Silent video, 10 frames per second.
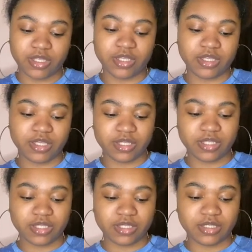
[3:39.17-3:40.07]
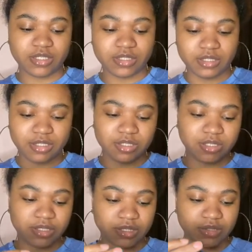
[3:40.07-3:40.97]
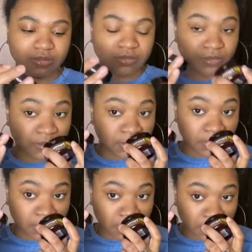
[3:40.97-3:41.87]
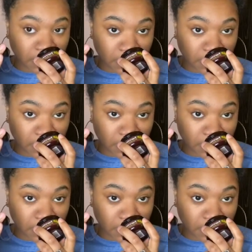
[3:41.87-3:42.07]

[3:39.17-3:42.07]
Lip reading: [no speech]